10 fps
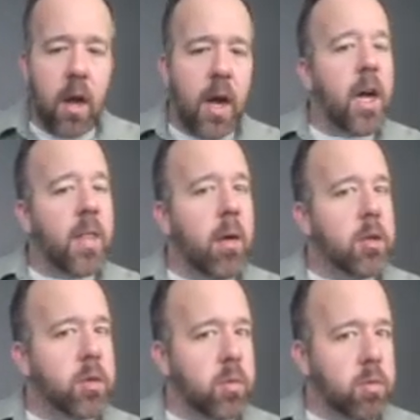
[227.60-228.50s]
And that
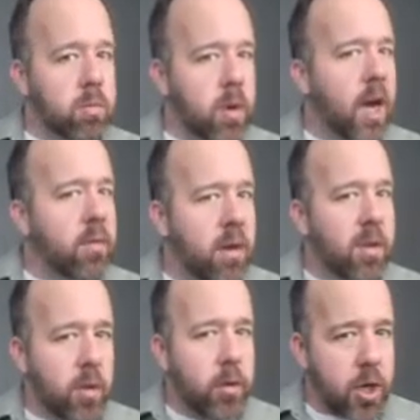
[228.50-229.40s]
was kind of
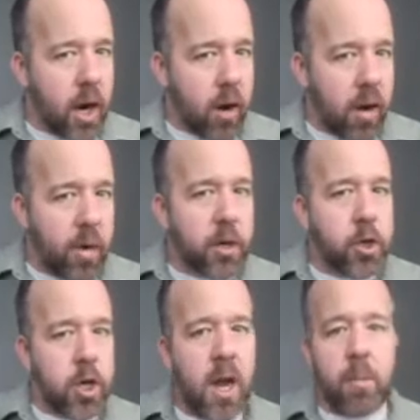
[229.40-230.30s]
revolutionary, but it
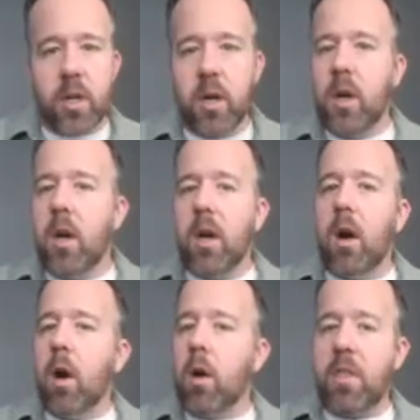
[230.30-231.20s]
shaped
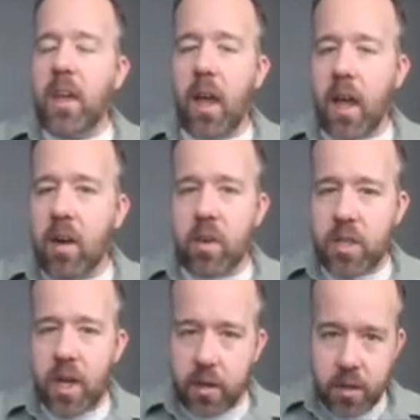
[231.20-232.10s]
our thinking ever
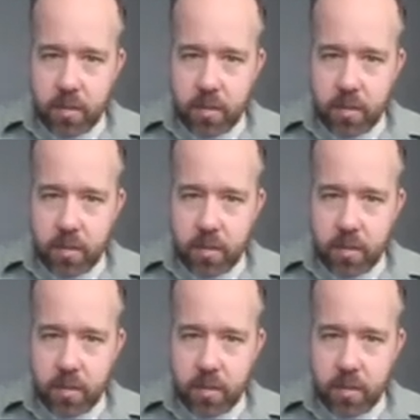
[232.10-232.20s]
since.